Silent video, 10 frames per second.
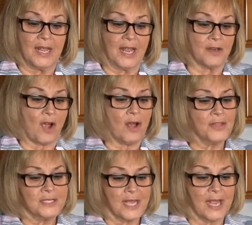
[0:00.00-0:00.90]
And all
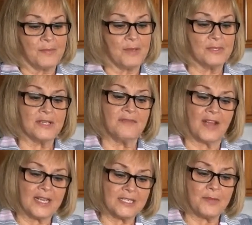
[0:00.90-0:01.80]
the time he was
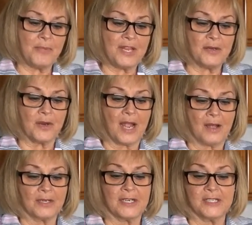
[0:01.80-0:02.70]
advising Peter
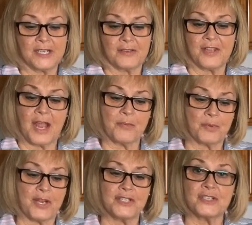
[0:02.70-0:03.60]
how to conduct the
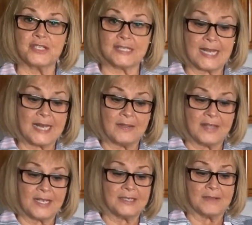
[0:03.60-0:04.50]
operation, saying
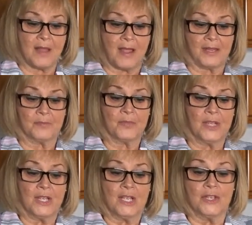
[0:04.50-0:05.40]
things like,
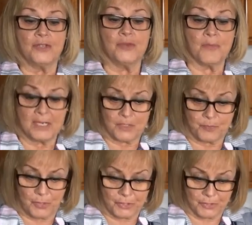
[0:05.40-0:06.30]
"You must
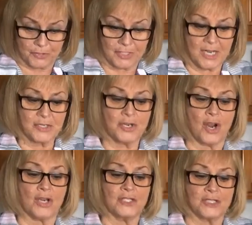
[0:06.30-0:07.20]
put your
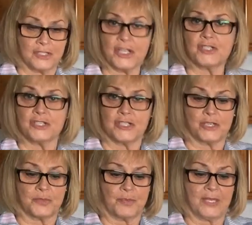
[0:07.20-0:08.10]
centaurs in such and
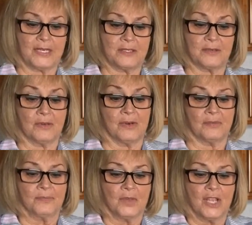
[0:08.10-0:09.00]
such a place,"
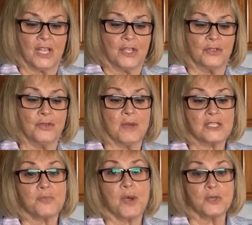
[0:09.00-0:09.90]
or "You
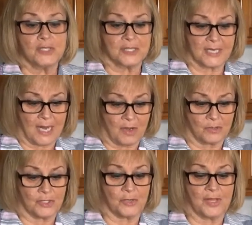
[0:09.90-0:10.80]
must post
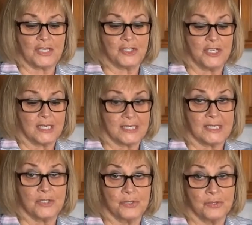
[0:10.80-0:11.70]
scouts so that she
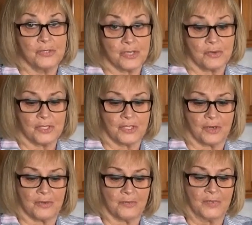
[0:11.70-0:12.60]
doesn't do so-and-so,"